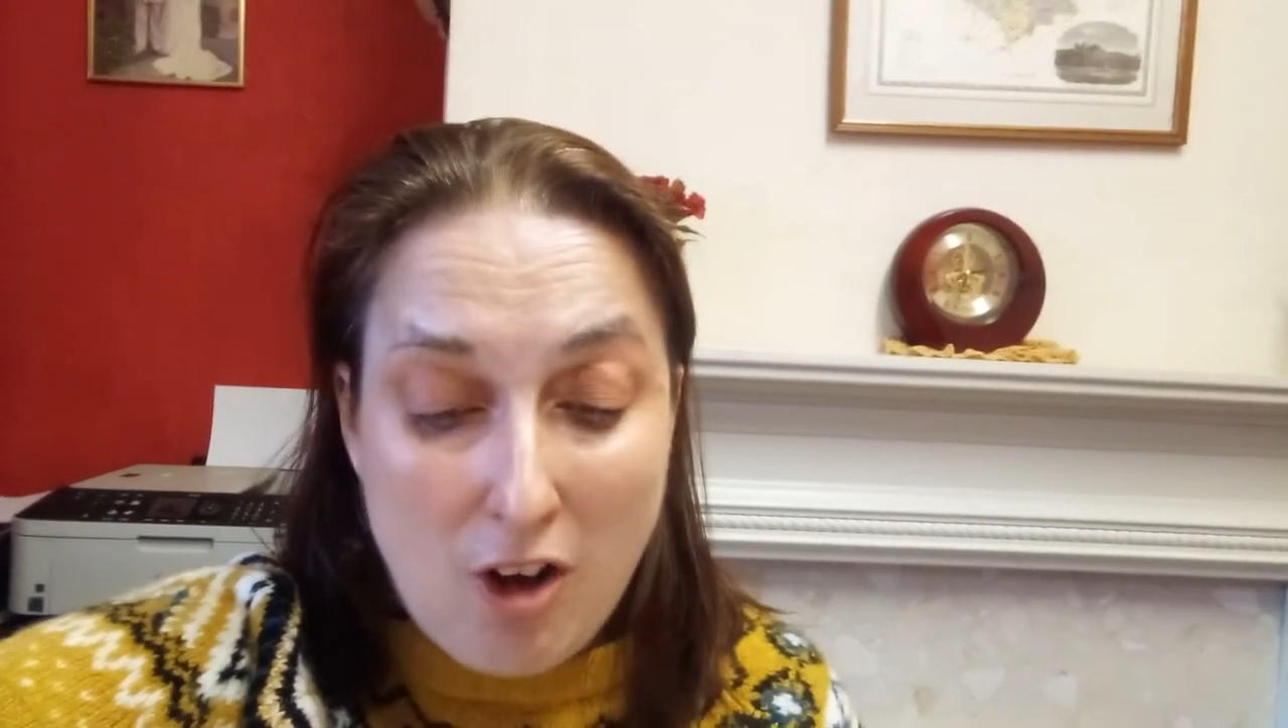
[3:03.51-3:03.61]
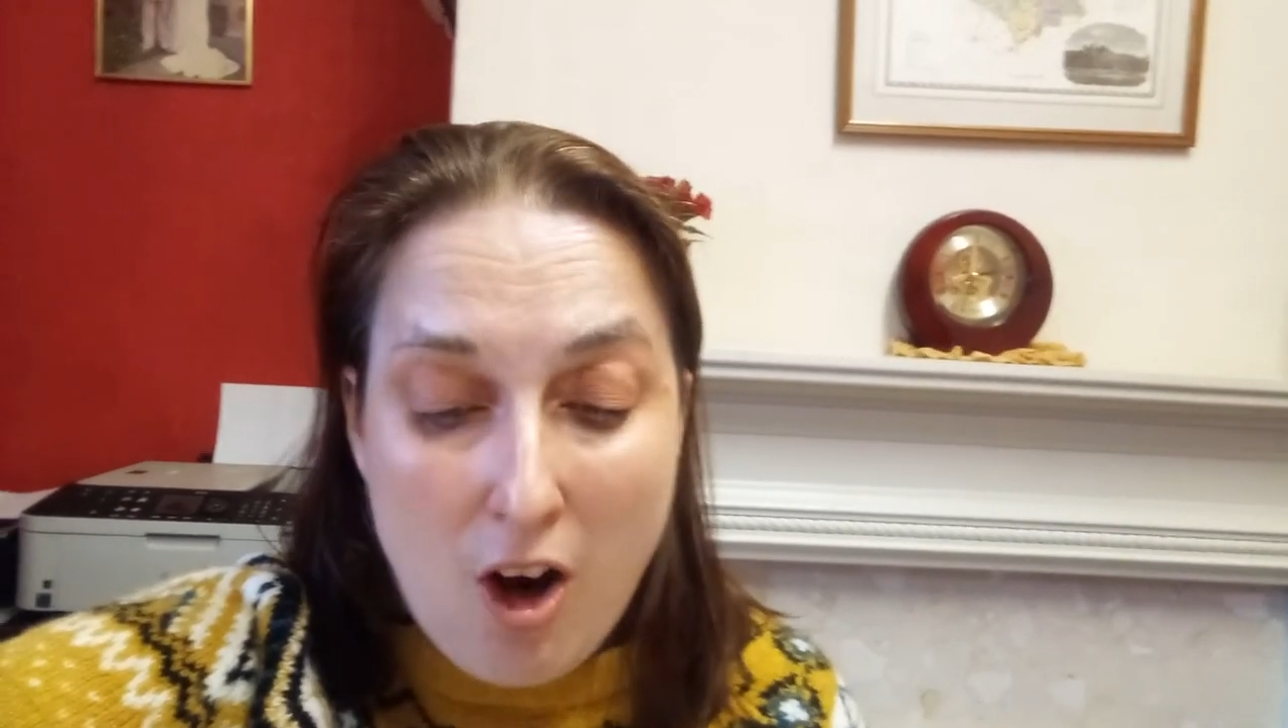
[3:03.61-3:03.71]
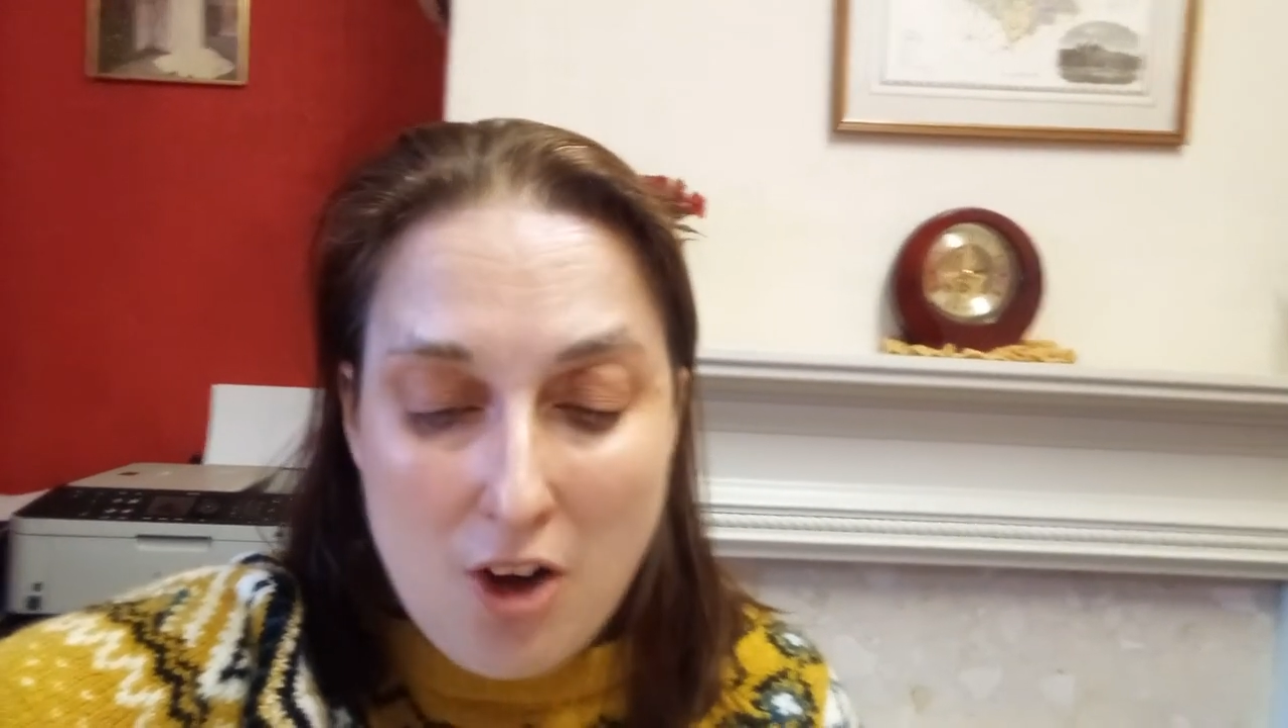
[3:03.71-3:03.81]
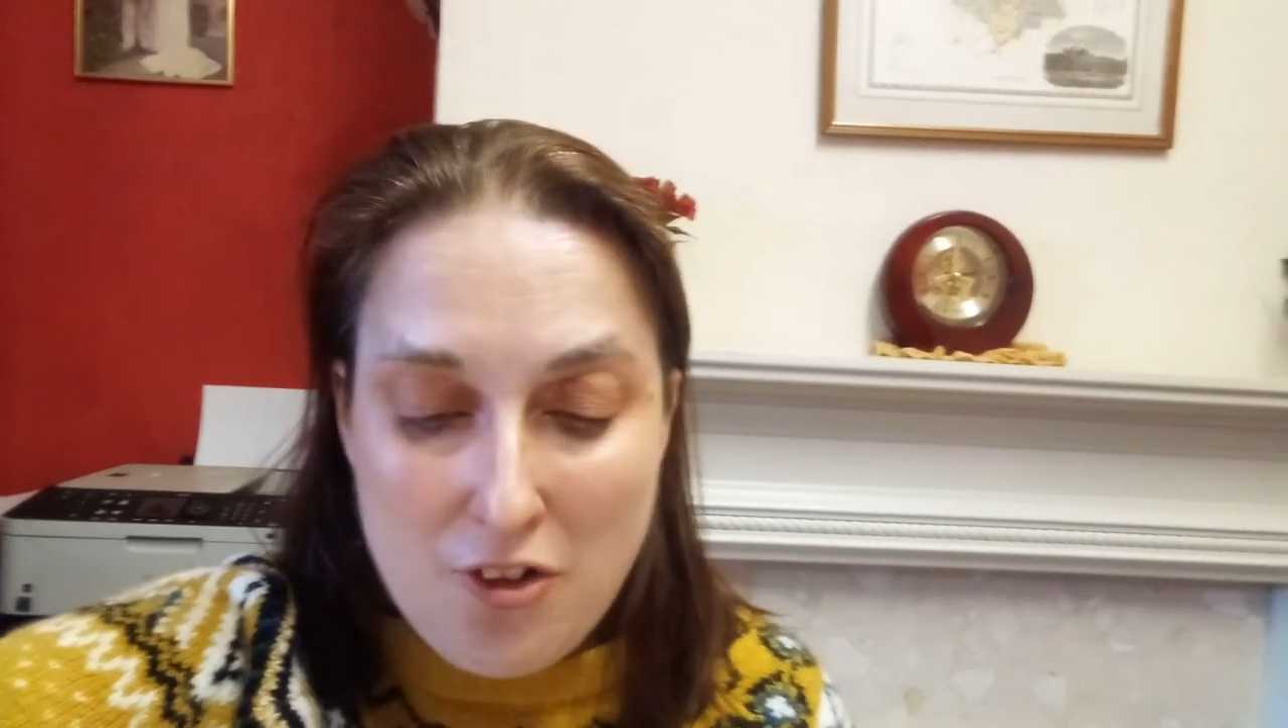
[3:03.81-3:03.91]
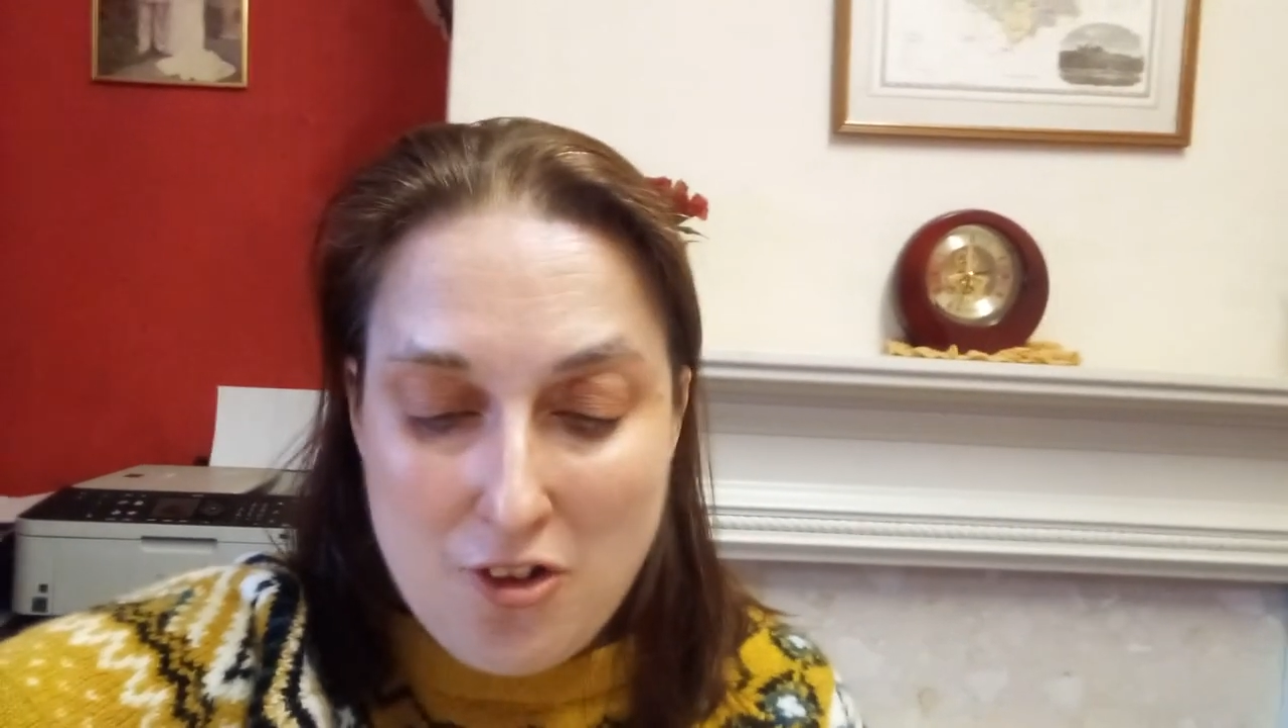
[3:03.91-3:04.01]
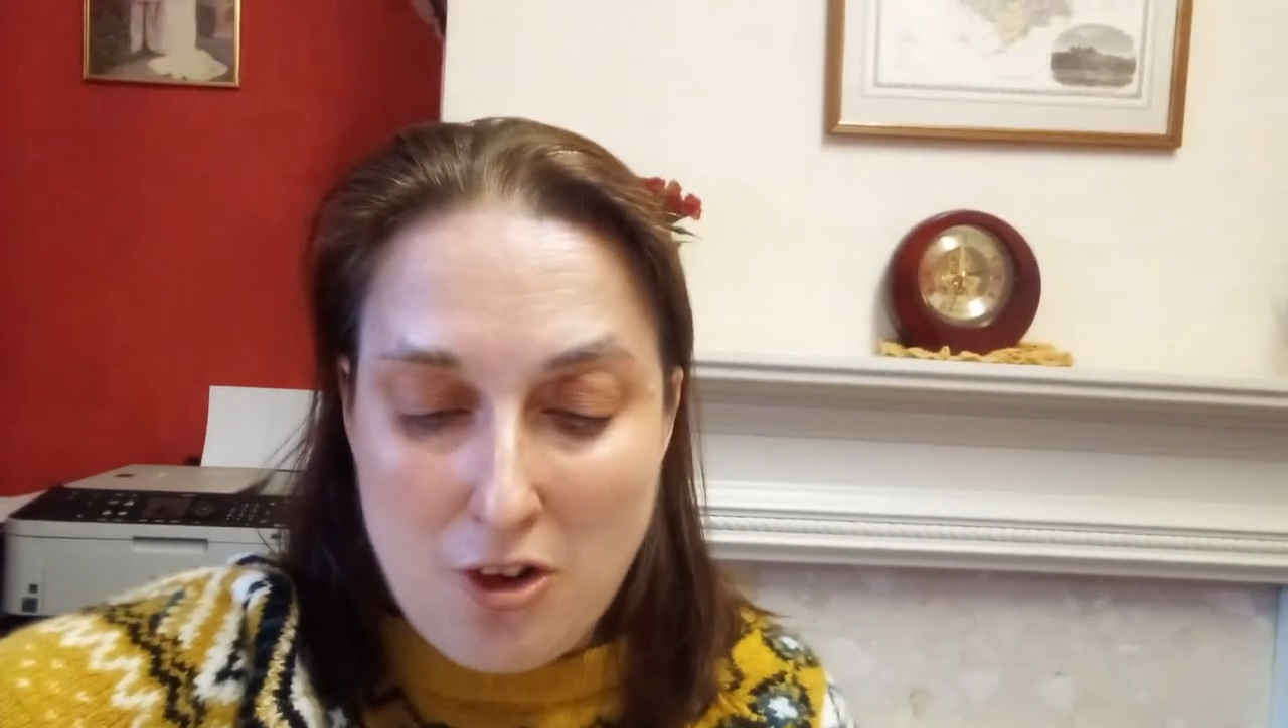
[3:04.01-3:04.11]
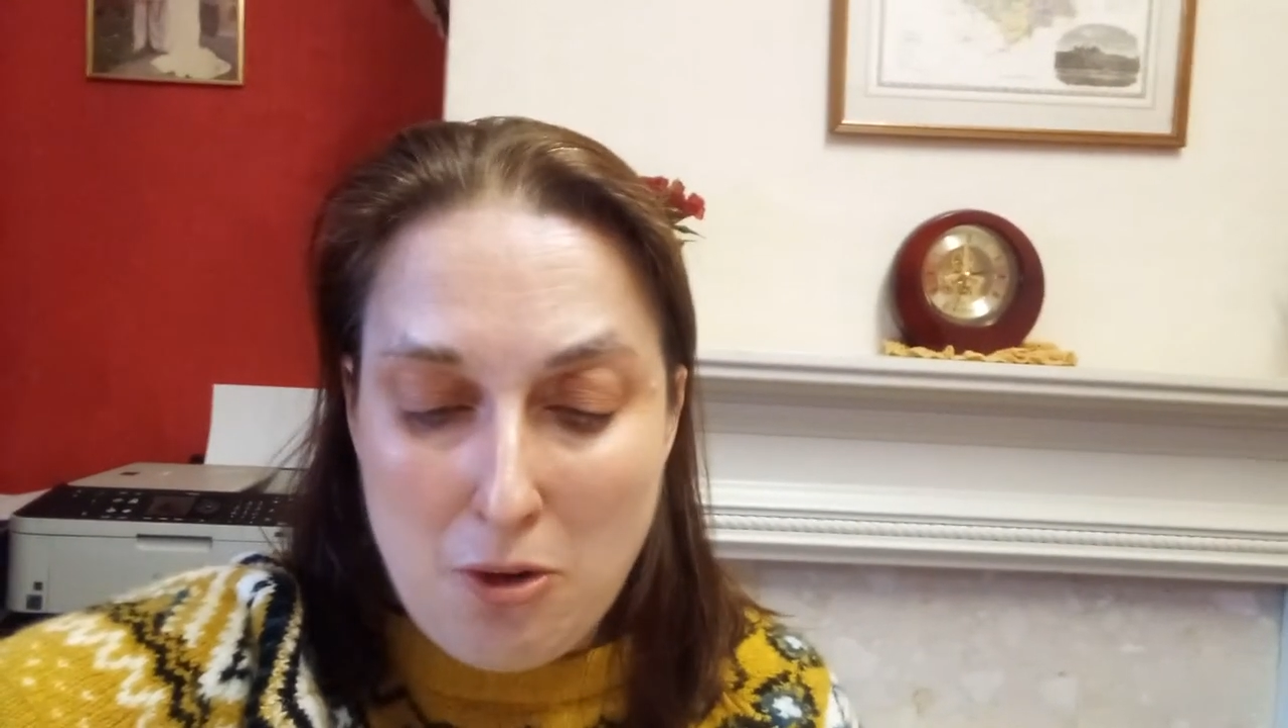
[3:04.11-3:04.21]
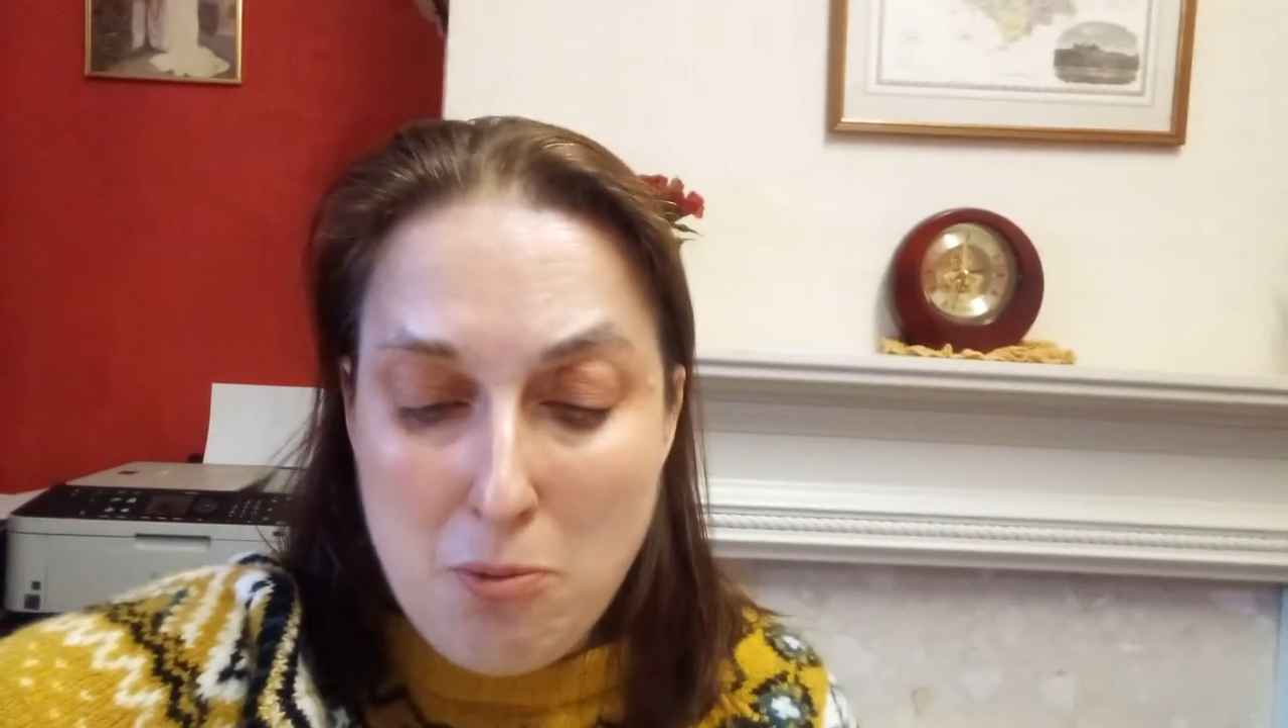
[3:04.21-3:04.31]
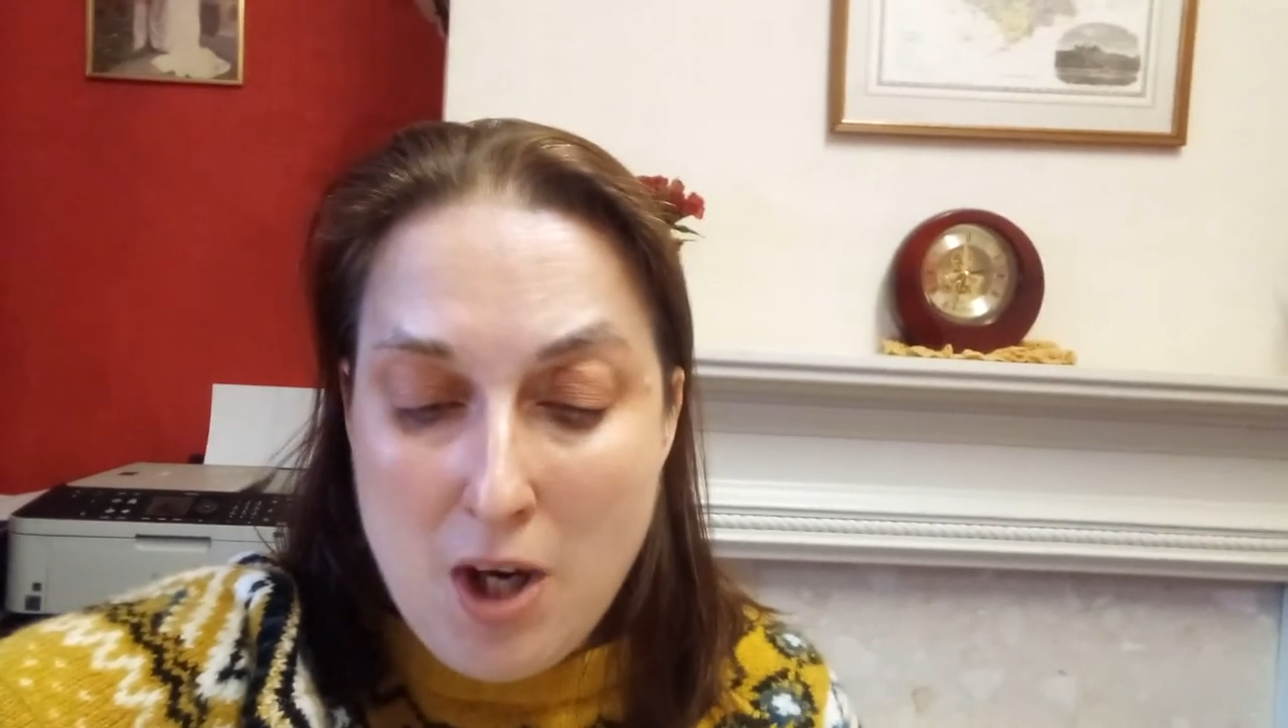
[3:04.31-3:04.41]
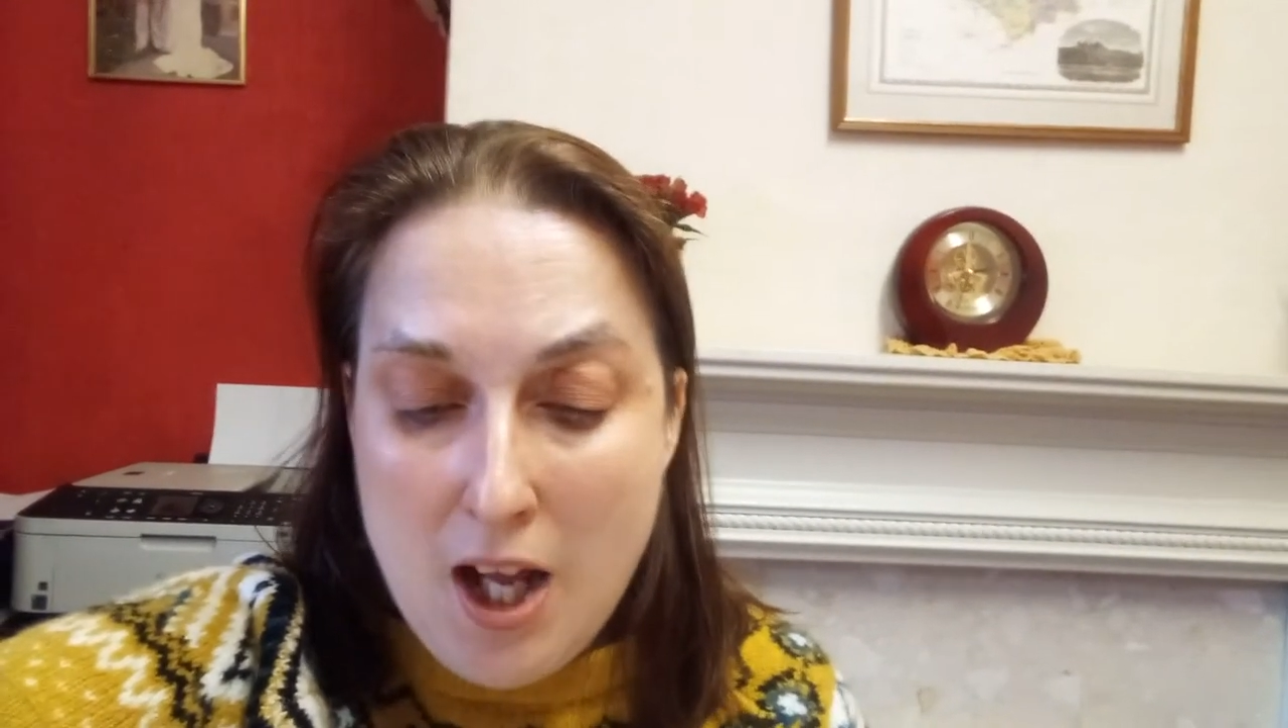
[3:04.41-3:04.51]

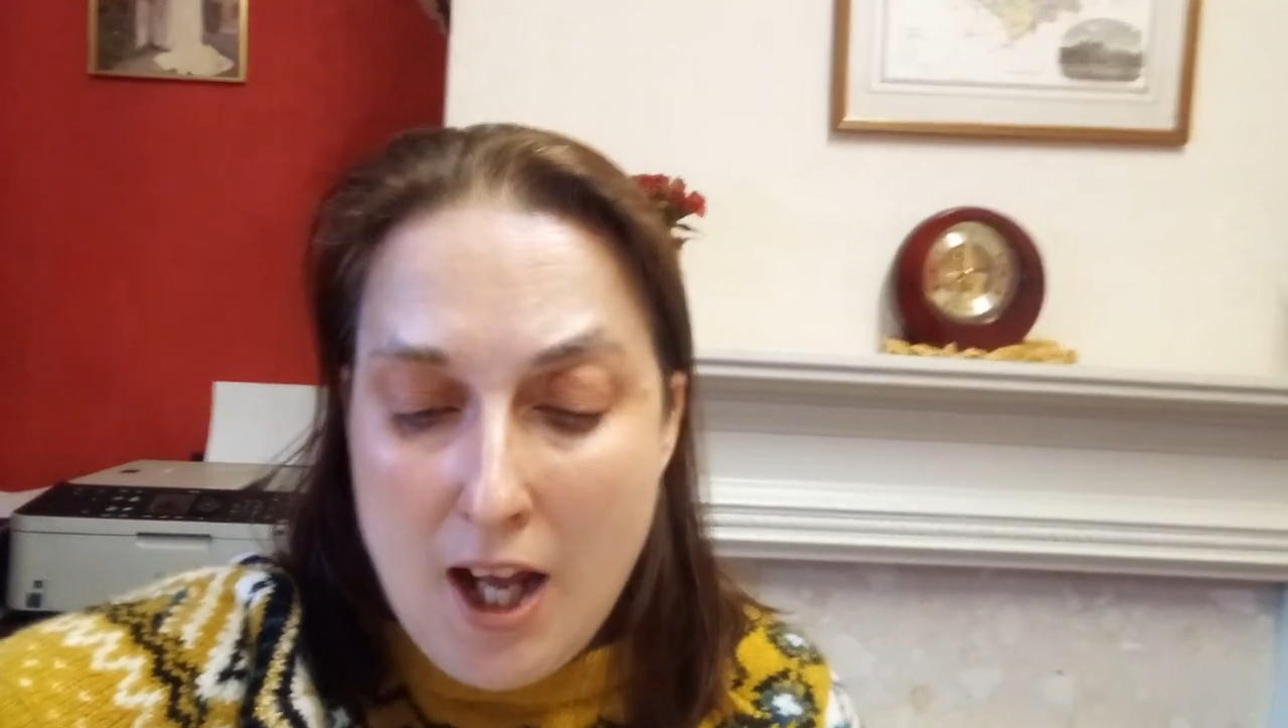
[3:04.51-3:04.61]
castle,